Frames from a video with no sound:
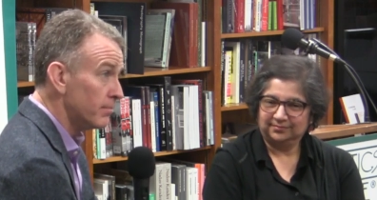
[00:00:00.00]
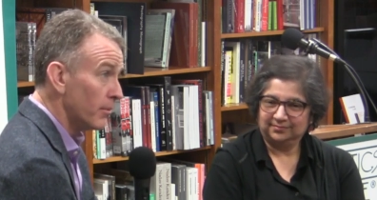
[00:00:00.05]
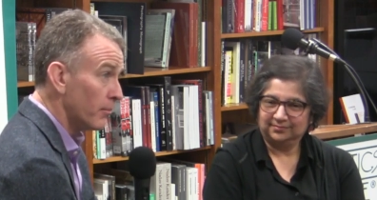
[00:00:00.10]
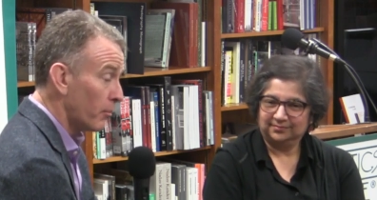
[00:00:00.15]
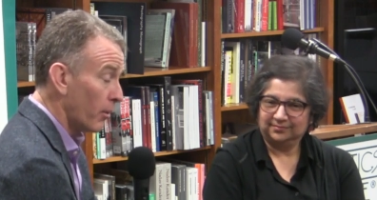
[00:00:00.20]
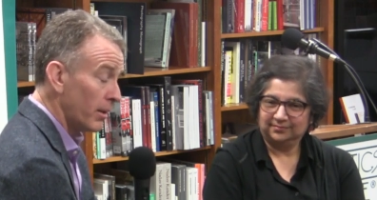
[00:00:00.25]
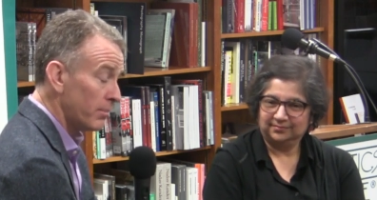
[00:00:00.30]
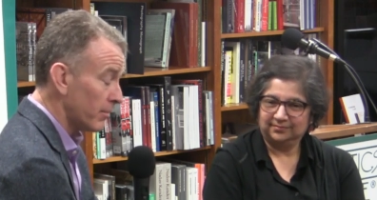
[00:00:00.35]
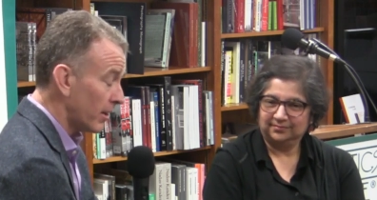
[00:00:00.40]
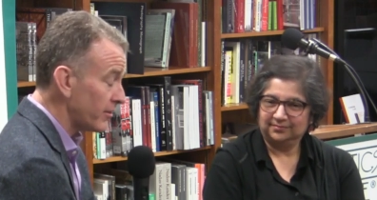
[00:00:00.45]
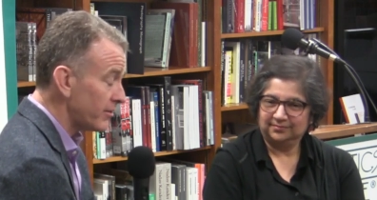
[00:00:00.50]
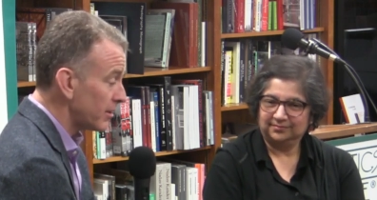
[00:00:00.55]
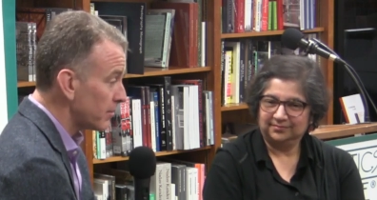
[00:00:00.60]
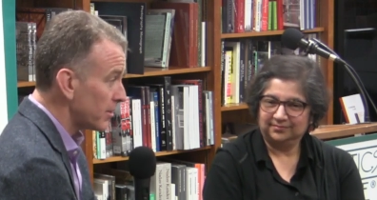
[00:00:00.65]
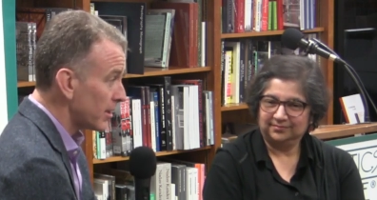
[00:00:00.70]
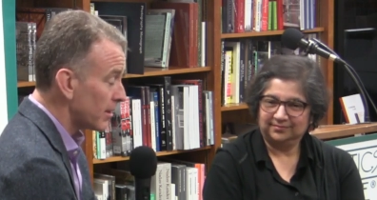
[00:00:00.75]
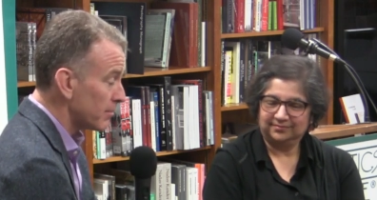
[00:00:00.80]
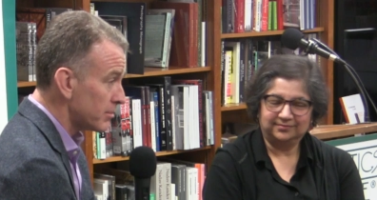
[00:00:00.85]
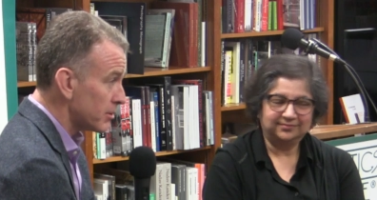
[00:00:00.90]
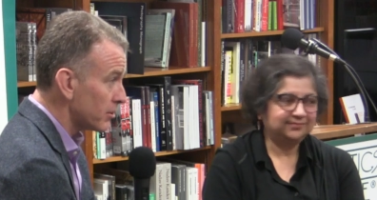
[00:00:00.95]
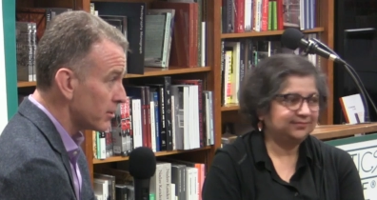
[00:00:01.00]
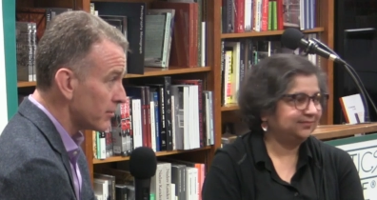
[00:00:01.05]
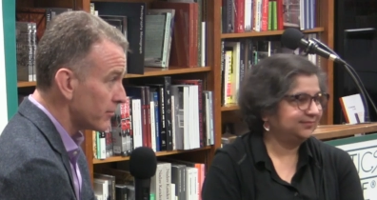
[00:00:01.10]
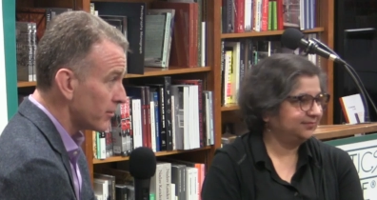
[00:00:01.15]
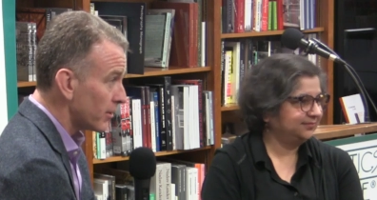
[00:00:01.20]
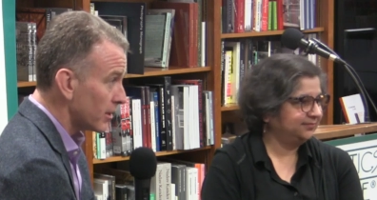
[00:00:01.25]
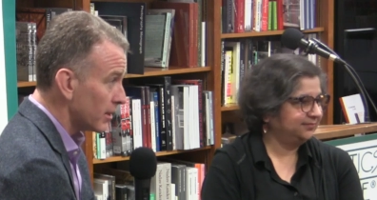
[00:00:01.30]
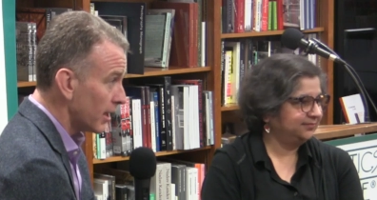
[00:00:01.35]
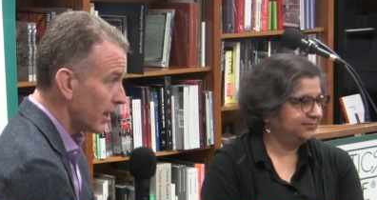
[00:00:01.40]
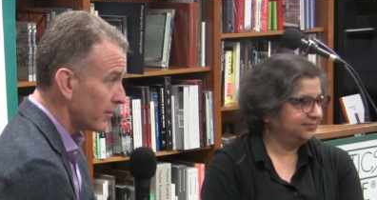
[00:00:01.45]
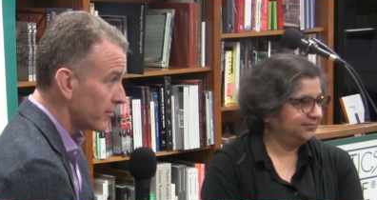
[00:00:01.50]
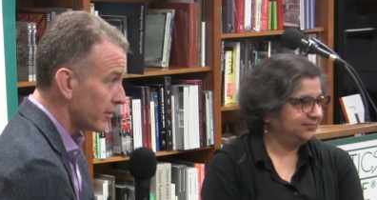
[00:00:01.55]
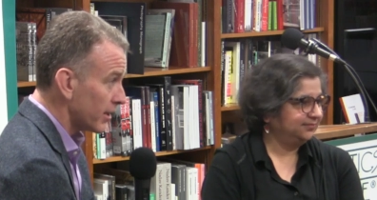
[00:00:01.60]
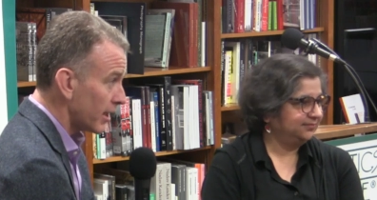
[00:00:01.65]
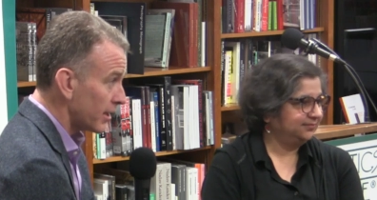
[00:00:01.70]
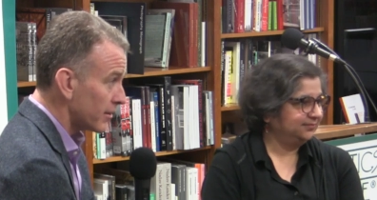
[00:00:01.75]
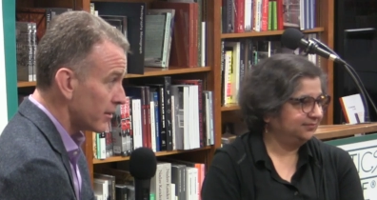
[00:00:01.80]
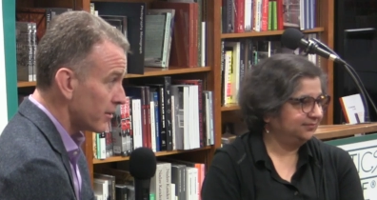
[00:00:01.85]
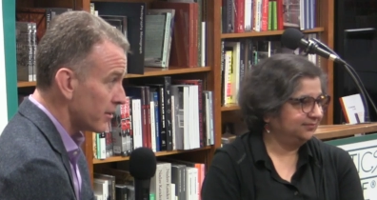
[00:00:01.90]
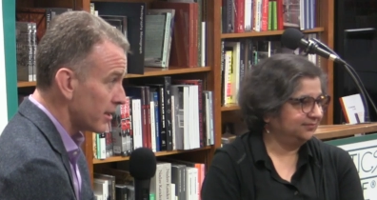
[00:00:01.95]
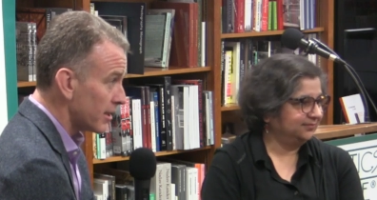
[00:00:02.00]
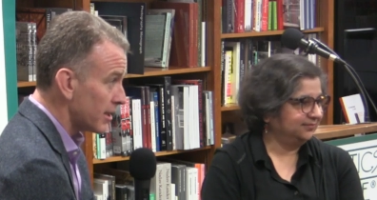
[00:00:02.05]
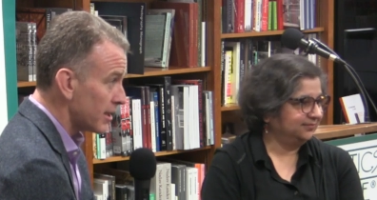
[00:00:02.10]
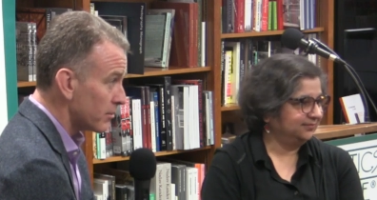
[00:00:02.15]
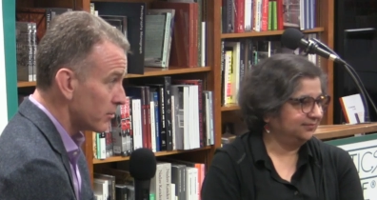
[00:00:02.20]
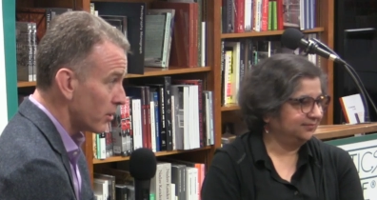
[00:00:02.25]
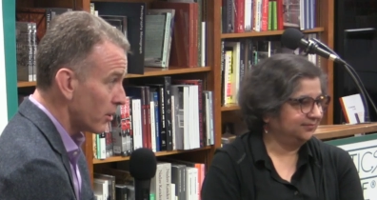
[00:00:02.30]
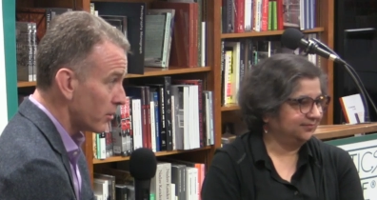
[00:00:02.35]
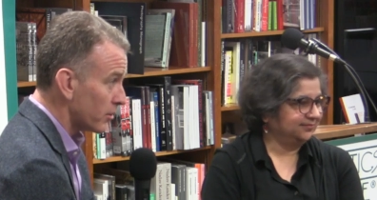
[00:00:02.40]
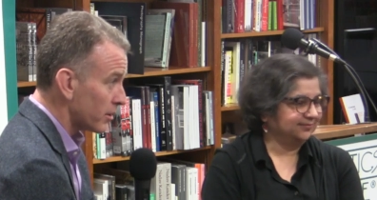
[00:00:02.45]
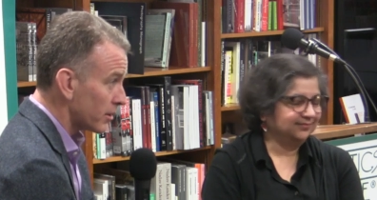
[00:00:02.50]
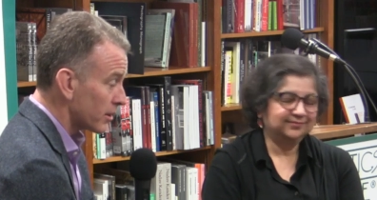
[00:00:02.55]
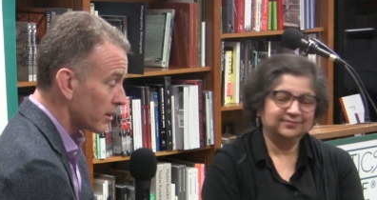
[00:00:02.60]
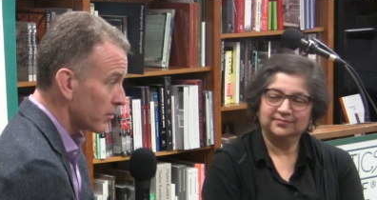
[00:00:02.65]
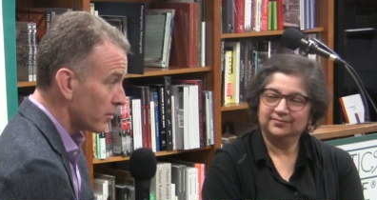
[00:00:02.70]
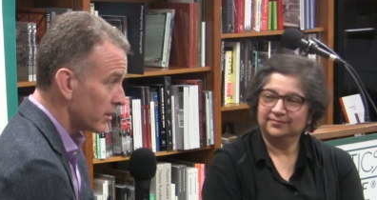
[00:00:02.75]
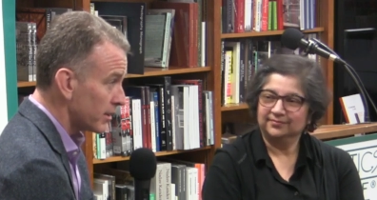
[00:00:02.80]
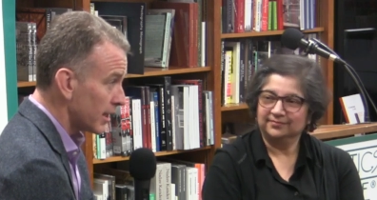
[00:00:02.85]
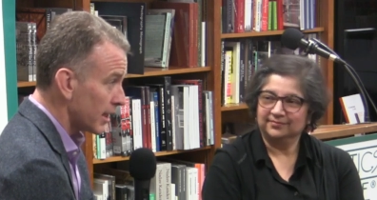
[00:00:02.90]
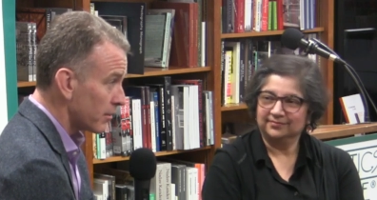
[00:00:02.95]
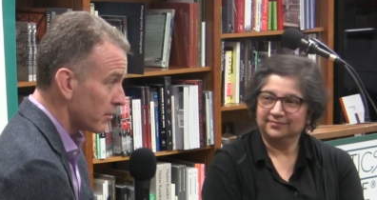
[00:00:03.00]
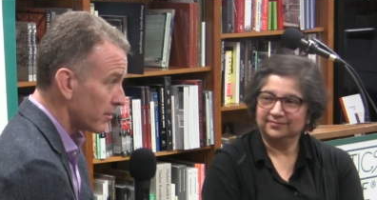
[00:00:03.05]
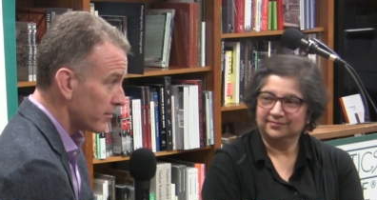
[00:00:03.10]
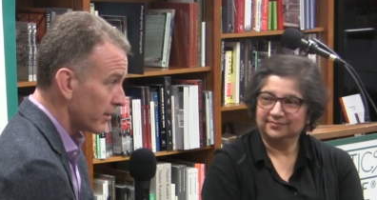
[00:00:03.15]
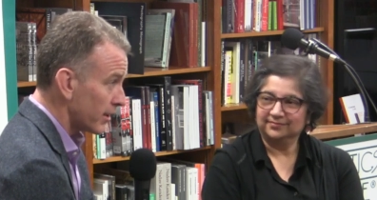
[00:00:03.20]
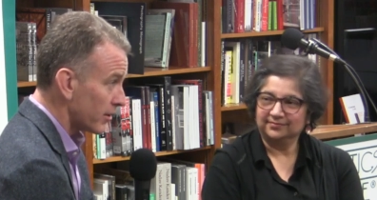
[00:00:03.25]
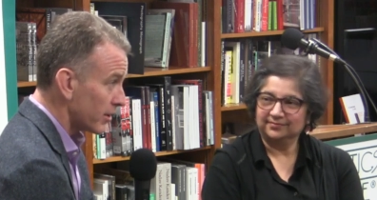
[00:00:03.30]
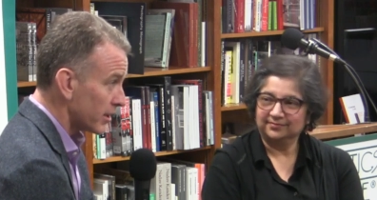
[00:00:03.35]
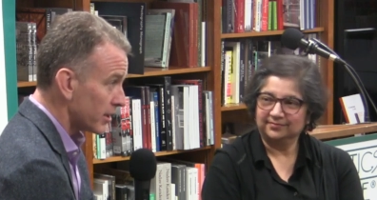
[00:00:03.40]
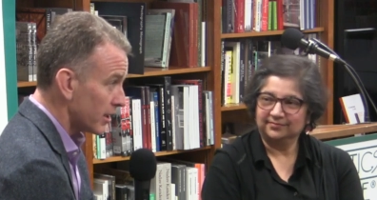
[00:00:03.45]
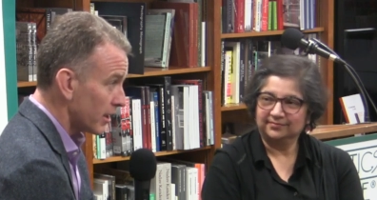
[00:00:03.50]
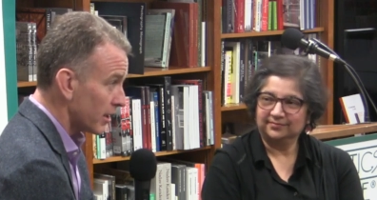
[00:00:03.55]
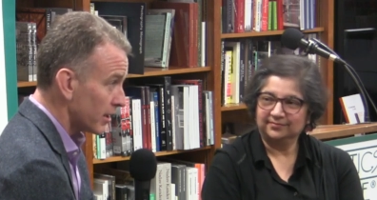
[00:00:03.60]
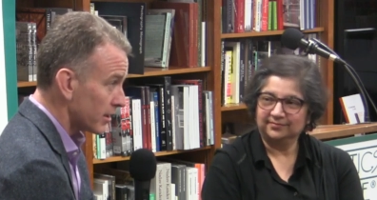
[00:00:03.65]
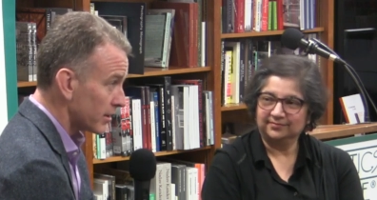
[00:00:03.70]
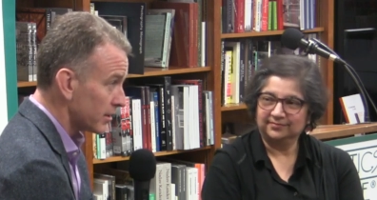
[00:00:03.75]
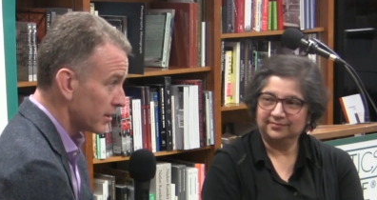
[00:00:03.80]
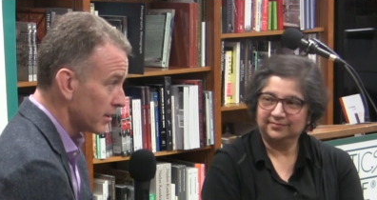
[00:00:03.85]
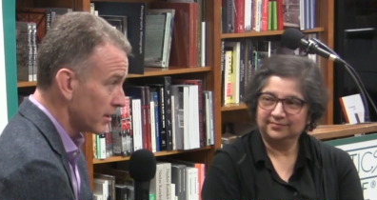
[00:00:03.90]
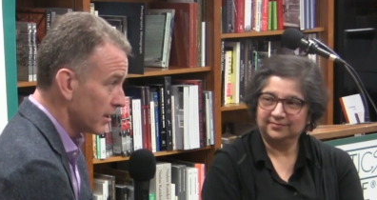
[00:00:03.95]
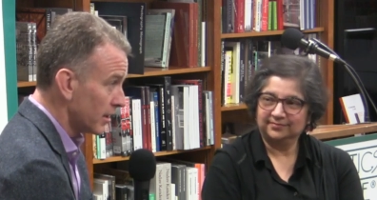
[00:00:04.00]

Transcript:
Speaker 1: what must have been a beautiful love letter that he wrote her when they were very young.